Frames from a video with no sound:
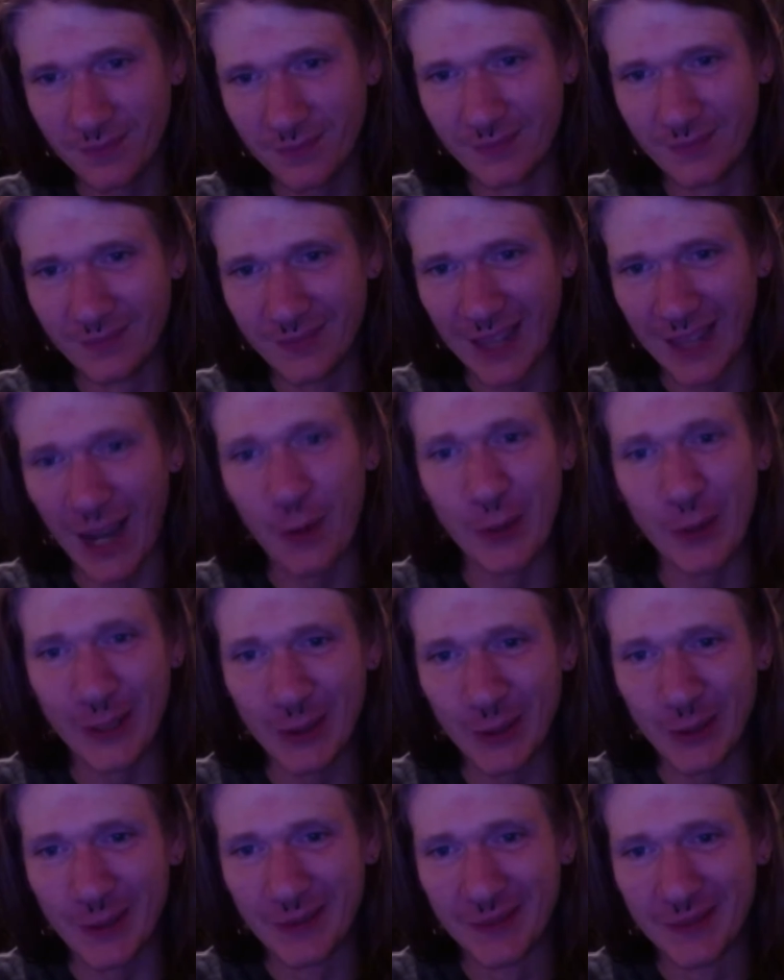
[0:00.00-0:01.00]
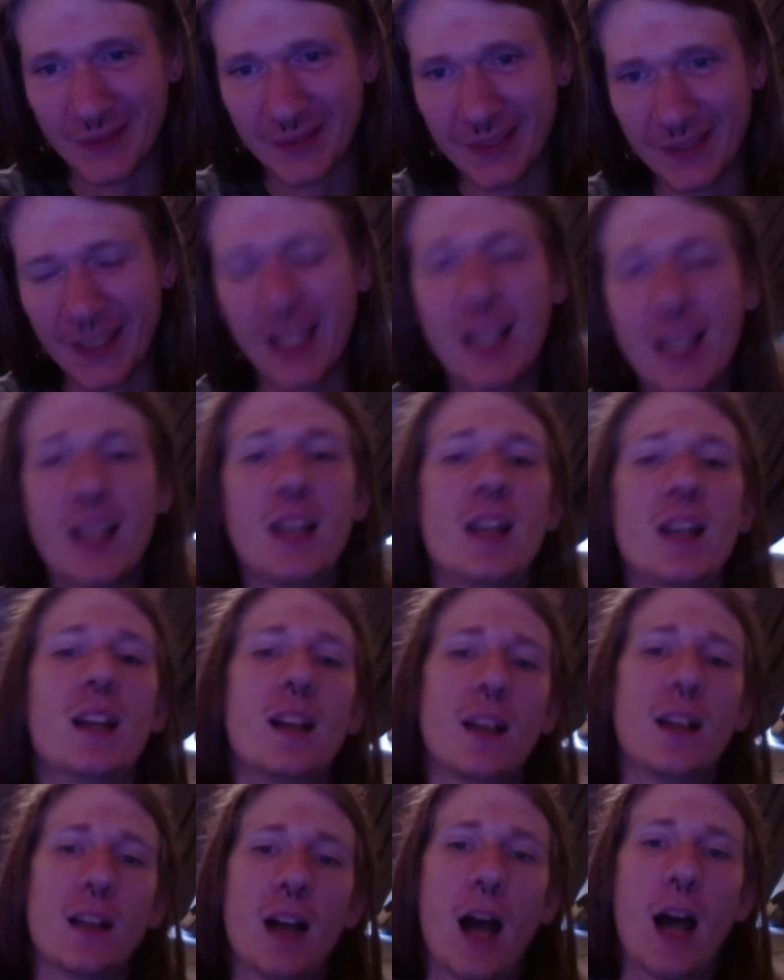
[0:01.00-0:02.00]
how are we doing?
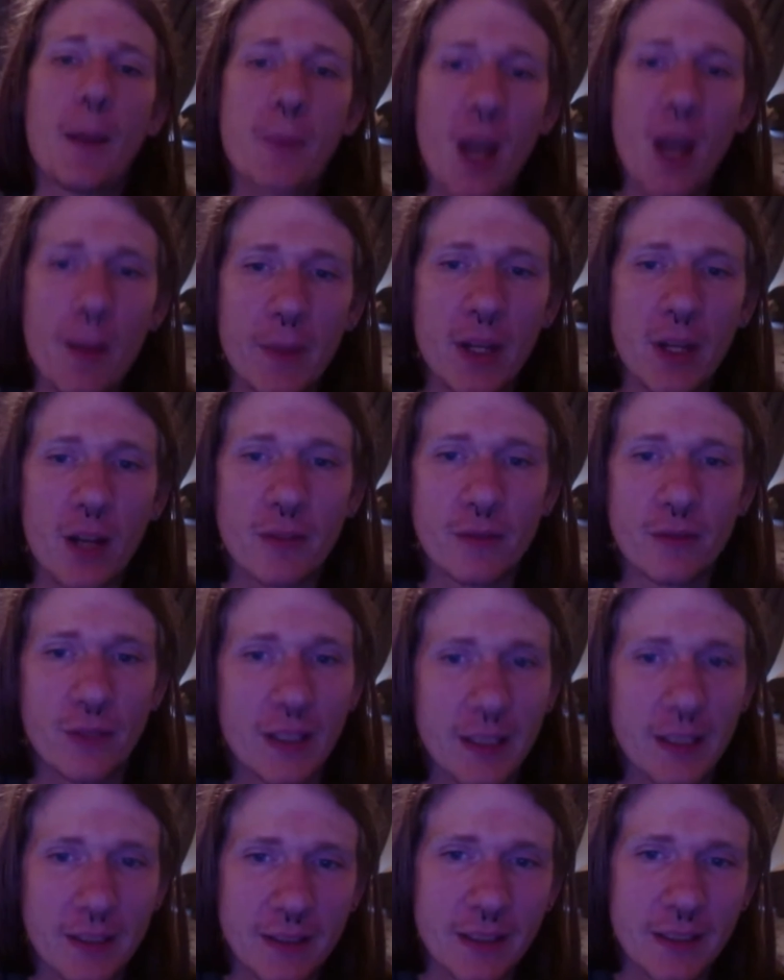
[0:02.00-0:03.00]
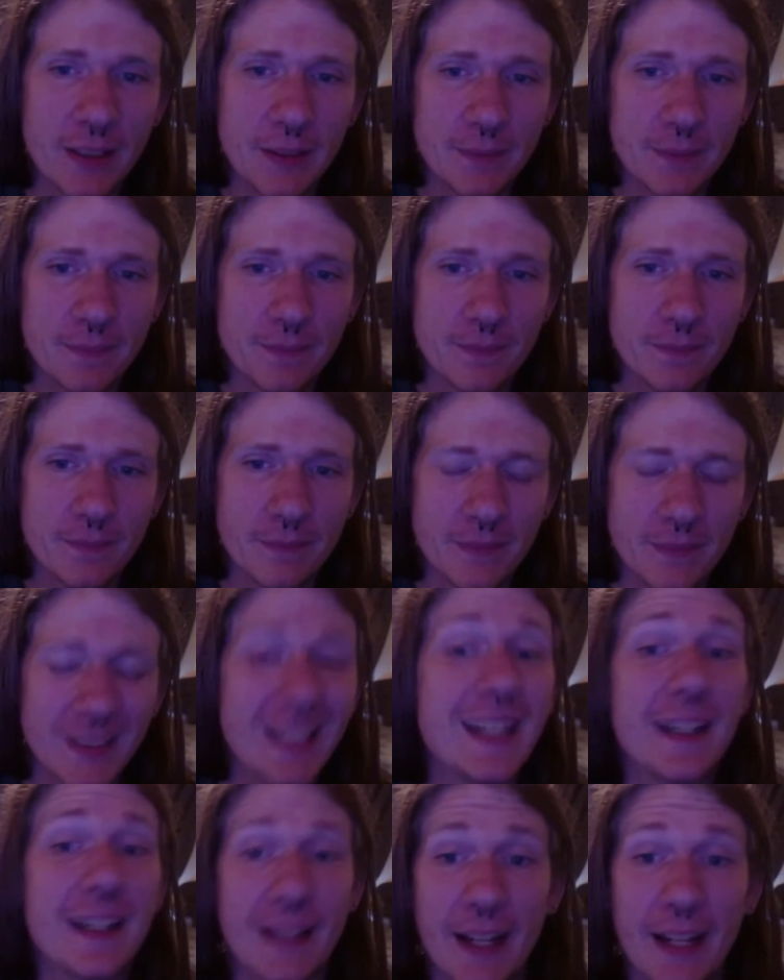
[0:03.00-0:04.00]
I'm coming off of LSD.
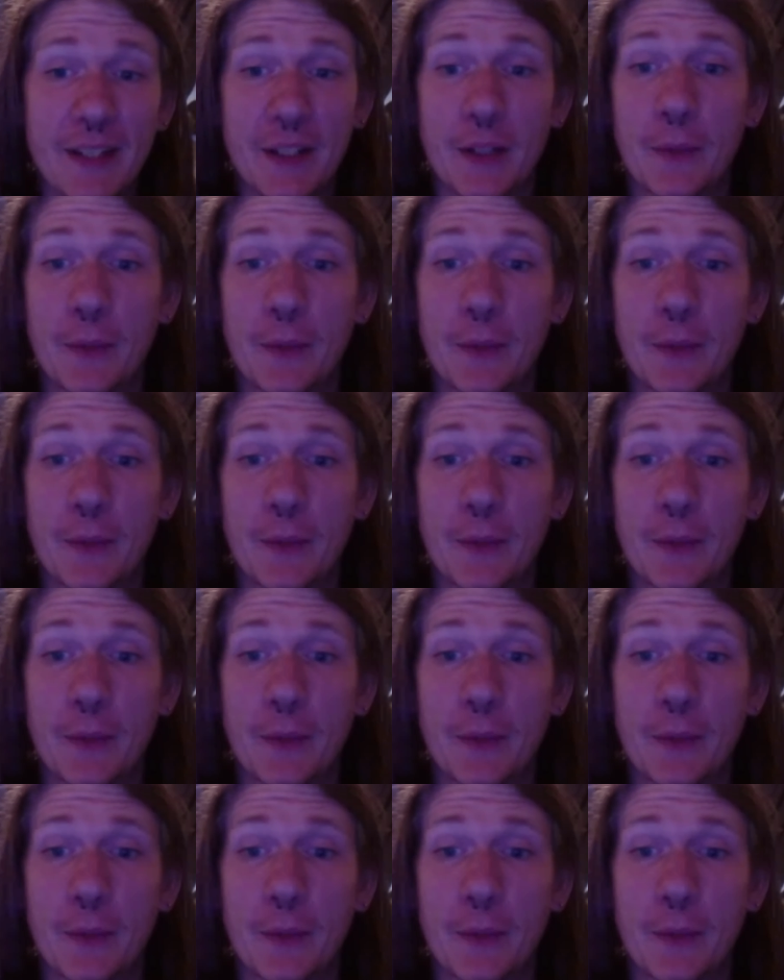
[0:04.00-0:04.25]
Yeah, I know.